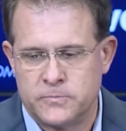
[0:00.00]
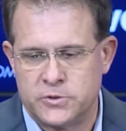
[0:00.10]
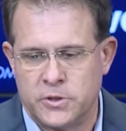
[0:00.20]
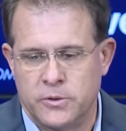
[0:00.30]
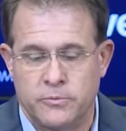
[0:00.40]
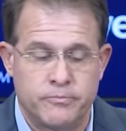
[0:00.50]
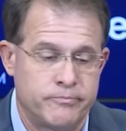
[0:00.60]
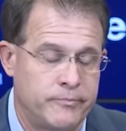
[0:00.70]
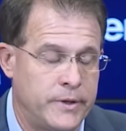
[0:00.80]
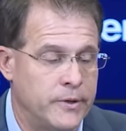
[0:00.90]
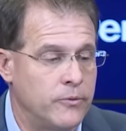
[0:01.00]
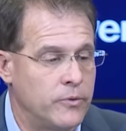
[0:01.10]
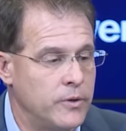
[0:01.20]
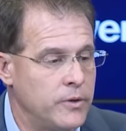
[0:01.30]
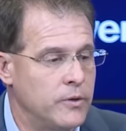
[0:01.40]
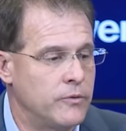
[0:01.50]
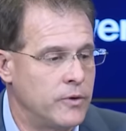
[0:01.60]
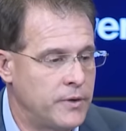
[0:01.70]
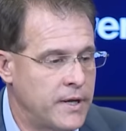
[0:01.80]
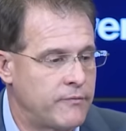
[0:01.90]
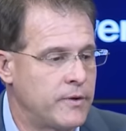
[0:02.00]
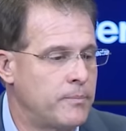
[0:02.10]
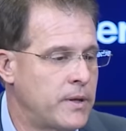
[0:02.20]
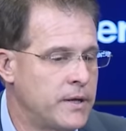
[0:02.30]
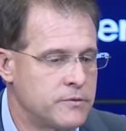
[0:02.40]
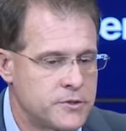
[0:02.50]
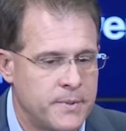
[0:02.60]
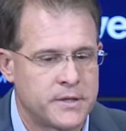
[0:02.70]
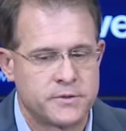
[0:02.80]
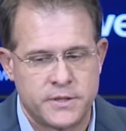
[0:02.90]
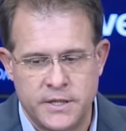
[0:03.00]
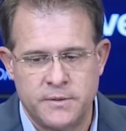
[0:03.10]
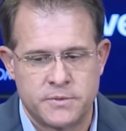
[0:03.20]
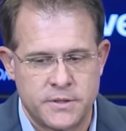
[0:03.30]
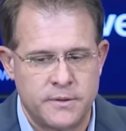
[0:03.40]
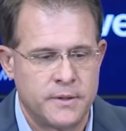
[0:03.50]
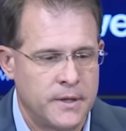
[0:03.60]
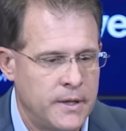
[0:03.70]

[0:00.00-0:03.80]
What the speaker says: So, you know, they'll definitely play on special teams, and